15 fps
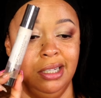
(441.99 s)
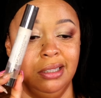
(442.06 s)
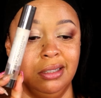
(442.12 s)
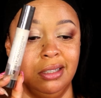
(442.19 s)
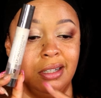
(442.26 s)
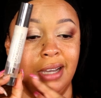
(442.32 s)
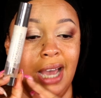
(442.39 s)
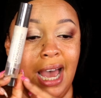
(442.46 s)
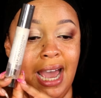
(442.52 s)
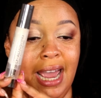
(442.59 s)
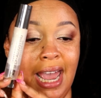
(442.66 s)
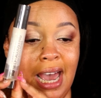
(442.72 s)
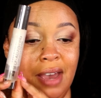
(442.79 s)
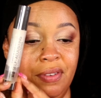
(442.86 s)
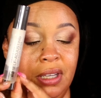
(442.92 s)
Look, I
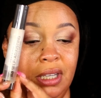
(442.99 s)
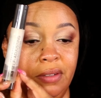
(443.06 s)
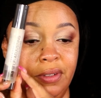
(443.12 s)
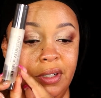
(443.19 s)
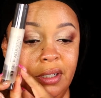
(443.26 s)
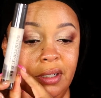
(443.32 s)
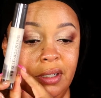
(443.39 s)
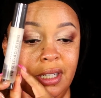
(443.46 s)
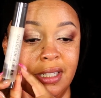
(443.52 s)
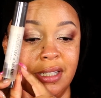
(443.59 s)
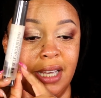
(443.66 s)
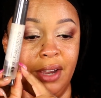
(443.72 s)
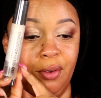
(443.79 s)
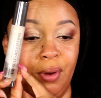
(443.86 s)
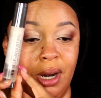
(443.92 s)
haven't even, it's
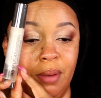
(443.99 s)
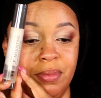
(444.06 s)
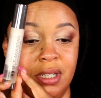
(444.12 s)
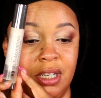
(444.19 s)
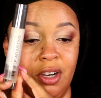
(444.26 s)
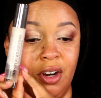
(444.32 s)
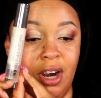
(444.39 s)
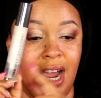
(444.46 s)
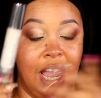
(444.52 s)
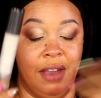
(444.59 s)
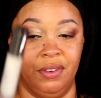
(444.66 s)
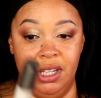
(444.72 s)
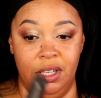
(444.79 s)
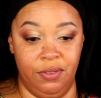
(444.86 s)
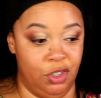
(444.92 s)
like right up to here, I
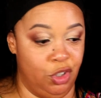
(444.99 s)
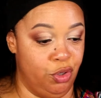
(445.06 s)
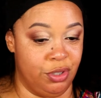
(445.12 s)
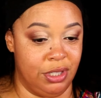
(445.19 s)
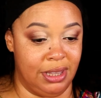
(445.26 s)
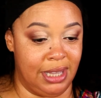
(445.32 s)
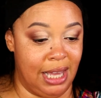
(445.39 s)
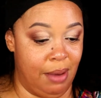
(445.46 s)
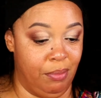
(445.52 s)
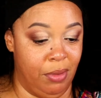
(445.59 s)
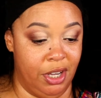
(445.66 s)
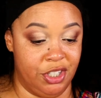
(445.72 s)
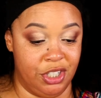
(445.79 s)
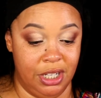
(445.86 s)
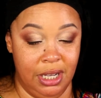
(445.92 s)
haven't even used it that
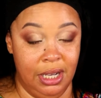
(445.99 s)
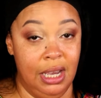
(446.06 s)
much.